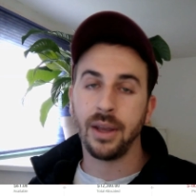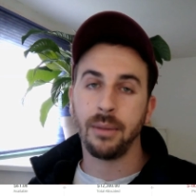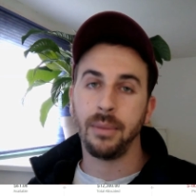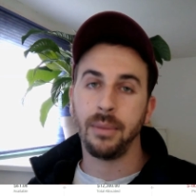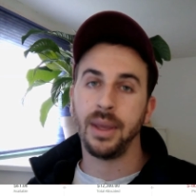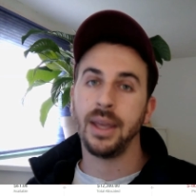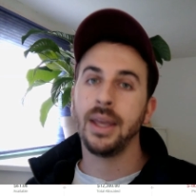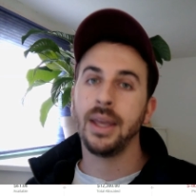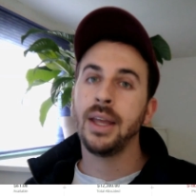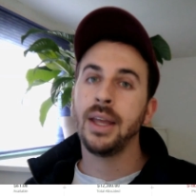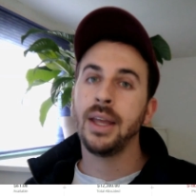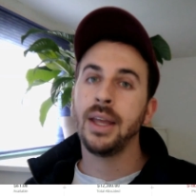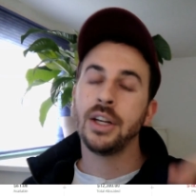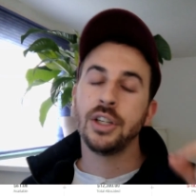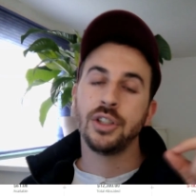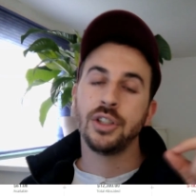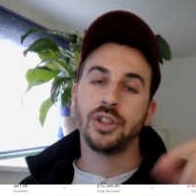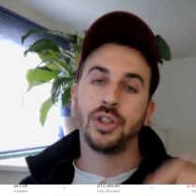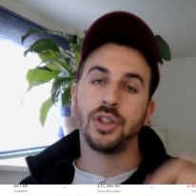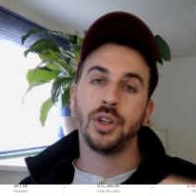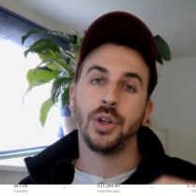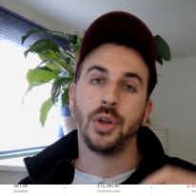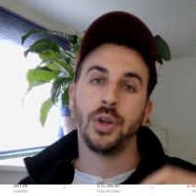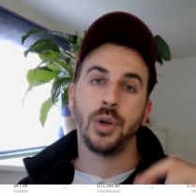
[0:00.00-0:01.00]
me
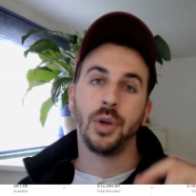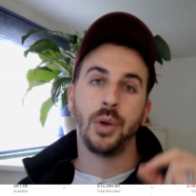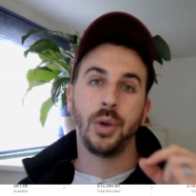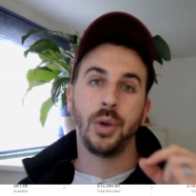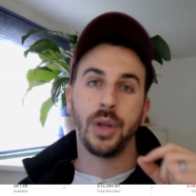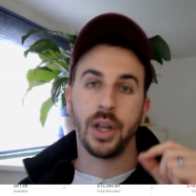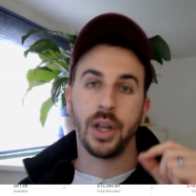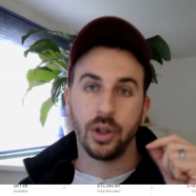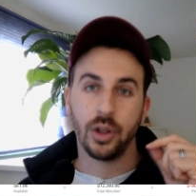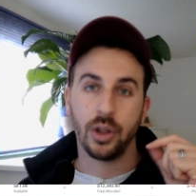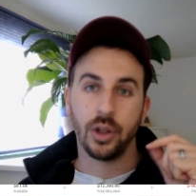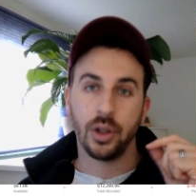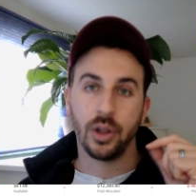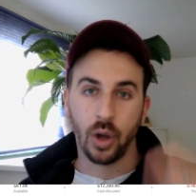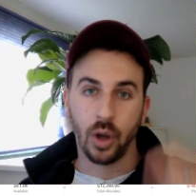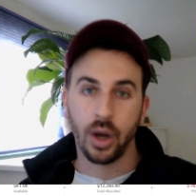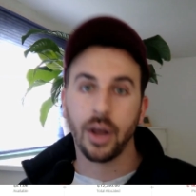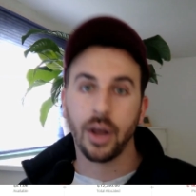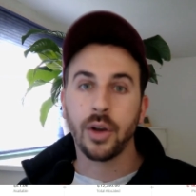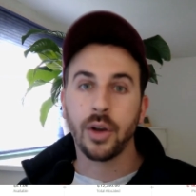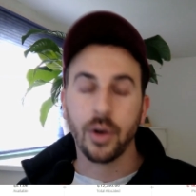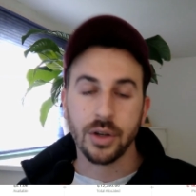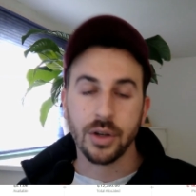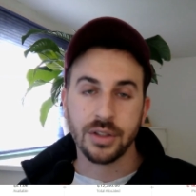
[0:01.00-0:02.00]
to, you know, dollar
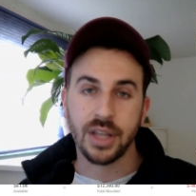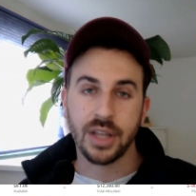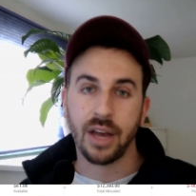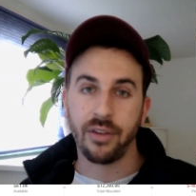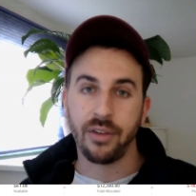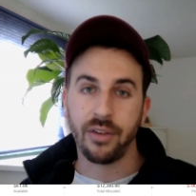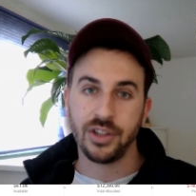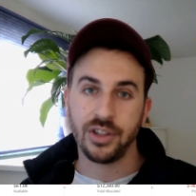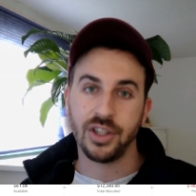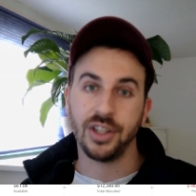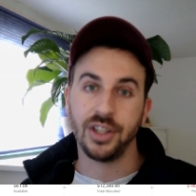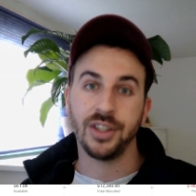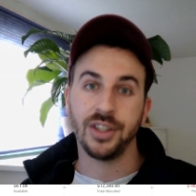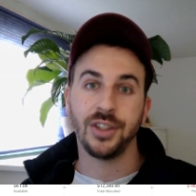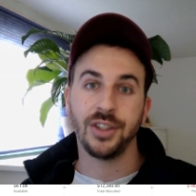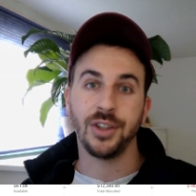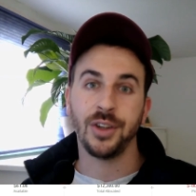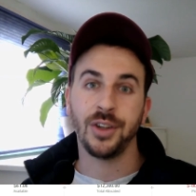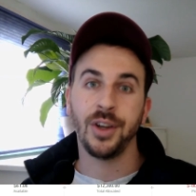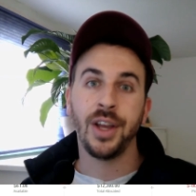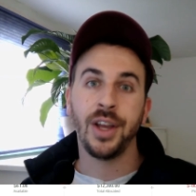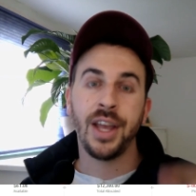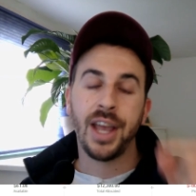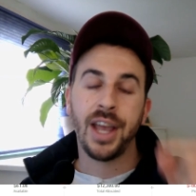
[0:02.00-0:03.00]
cost average into,